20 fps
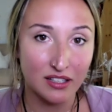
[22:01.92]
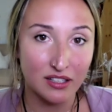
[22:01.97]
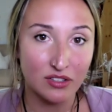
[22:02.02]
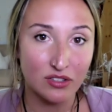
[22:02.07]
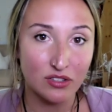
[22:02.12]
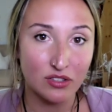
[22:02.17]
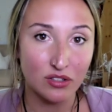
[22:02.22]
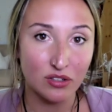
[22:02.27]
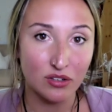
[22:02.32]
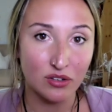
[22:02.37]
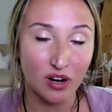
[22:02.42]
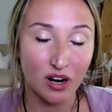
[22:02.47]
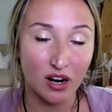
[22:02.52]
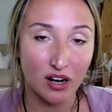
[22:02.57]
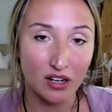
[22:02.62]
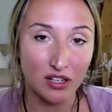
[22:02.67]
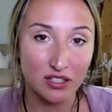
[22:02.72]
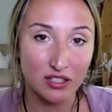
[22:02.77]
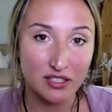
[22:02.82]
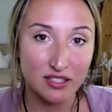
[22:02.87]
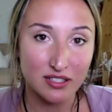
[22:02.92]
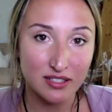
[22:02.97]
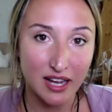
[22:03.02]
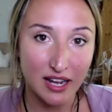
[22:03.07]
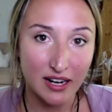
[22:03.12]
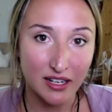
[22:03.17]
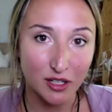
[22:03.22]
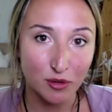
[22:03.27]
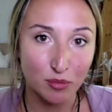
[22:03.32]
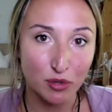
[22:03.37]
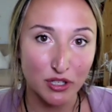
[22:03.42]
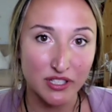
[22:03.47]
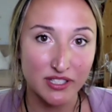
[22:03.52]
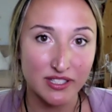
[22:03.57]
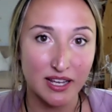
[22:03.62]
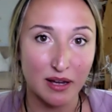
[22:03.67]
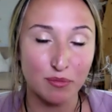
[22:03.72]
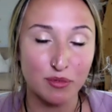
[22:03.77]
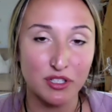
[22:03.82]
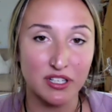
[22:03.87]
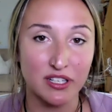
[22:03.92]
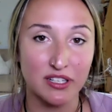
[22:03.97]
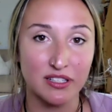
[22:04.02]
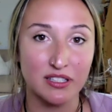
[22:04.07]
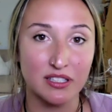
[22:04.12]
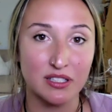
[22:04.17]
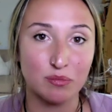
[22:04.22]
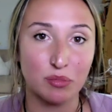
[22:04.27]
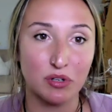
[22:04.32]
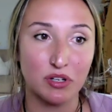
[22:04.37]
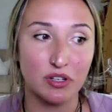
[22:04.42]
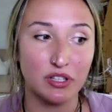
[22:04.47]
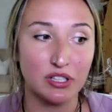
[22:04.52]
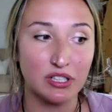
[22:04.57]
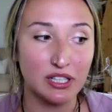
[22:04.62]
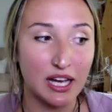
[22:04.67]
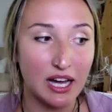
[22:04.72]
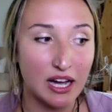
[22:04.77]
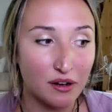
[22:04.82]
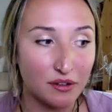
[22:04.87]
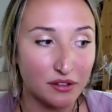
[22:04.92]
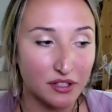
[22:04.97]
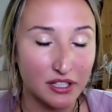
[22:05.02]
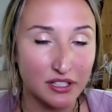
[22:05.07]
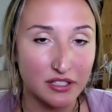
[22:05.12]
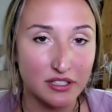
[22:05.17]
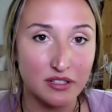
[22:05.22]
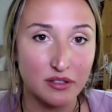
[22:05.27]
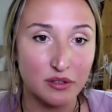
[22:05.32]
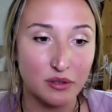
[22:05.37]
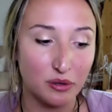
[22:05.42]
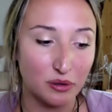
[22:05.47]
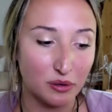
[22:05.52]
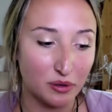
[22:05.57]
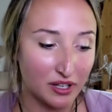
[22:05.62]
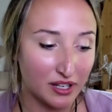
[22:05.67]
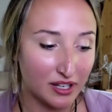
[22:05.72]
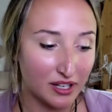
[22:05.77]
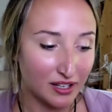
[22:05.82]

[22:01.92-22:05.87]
to our static perceptions, but allow there to,